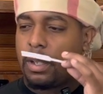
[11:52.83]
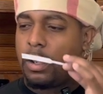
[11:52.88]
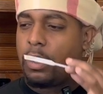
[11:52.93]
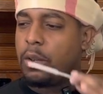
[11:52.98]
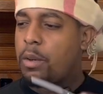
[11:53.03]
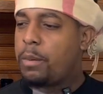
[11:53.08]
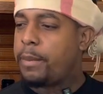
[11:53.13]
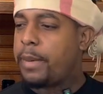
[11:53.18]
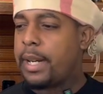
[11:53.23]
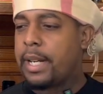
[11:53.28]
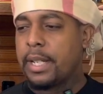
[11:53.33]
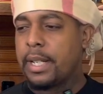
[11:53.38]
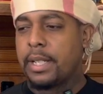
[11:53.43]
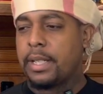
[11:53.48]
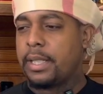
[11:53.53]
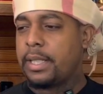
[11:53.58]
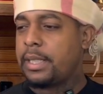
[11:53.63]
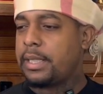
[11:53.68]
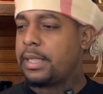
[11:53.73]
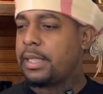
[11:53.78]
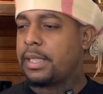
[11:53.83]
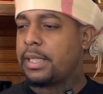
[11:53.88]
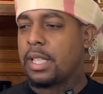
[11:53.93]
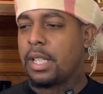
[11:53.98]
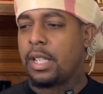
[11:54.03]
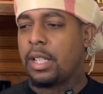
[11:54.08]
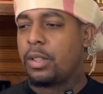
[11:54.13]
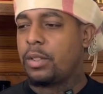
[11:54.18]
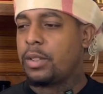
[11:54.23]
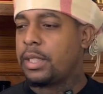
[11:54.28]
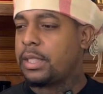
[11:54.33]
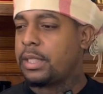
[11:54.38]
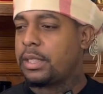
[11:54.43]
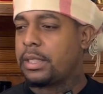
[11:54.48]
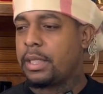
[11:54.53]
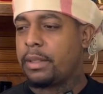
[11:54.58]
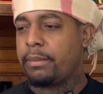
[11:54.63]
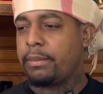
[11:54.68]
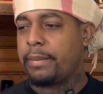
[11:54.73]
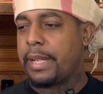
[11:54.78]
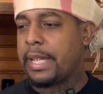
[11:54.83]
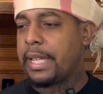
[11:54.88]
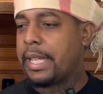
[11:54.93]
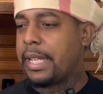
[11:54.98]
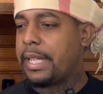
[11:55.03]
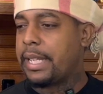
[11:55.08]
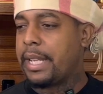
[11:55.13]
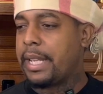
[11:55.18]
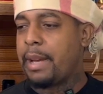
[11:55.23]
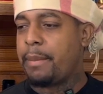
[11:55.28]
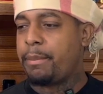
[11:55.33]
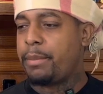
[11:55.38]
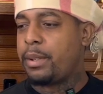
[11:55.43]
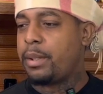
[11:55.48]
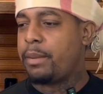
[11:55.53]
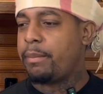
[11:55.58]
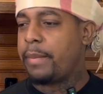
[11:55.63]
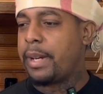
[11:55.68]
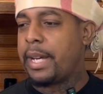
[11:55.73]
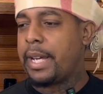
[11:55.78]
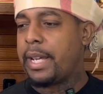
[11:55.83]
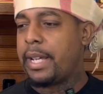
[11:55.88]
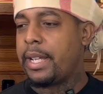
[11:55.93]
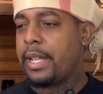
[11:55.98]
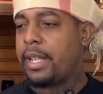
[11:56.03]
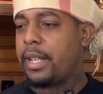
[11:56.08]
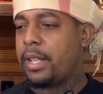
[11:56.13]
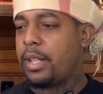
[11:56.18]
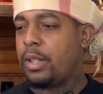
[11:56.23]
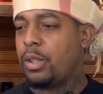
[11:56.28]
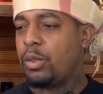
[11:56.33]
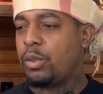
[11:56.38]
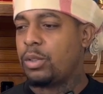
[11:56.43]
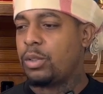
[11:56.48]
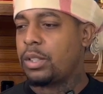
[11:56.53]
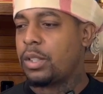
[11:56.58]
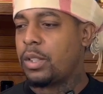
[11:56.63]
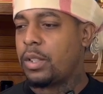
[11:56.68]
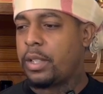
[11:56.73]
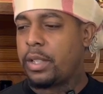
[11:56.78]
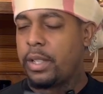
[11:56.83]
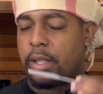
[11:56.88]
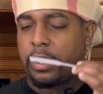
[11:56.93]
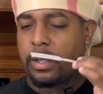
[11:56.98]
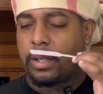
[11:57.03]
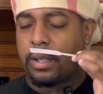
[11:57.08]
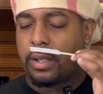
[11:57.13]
Oh my goodness, this clone is something I cannot put my nose on it.